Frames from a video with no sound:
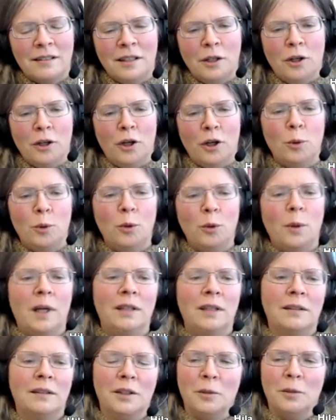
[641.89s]
The noble
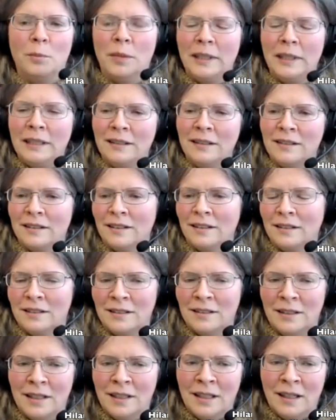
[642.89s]
one completes it.